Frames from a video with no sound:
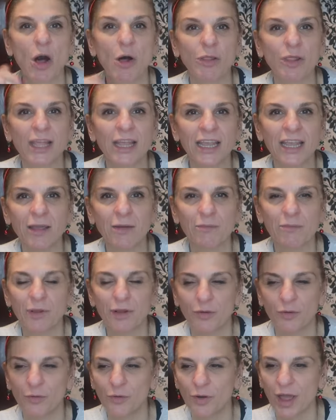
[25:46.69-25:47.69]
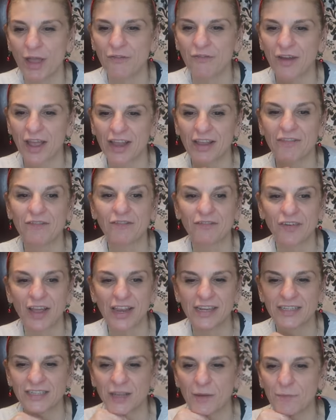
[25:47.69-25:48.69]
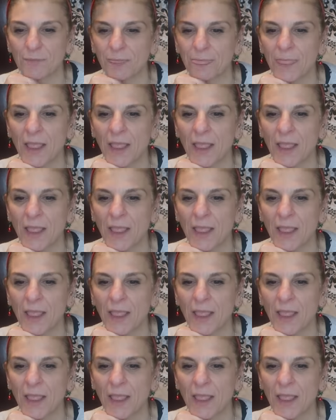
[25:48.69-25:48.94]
I'll link it below if I can find it.